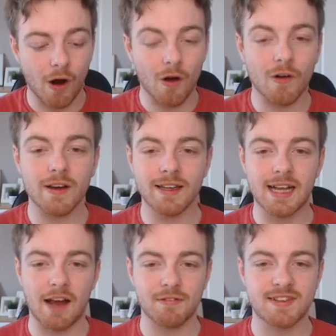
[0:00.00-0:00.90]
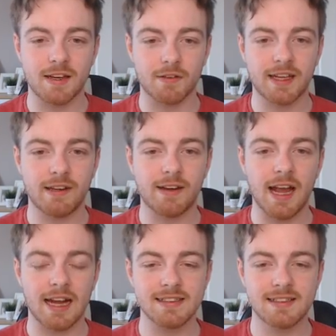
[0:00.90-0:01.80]
we are in the cafeteria here,
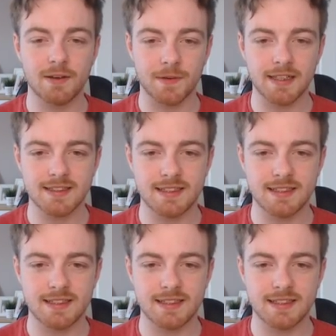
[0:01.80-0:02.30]
guys. Here he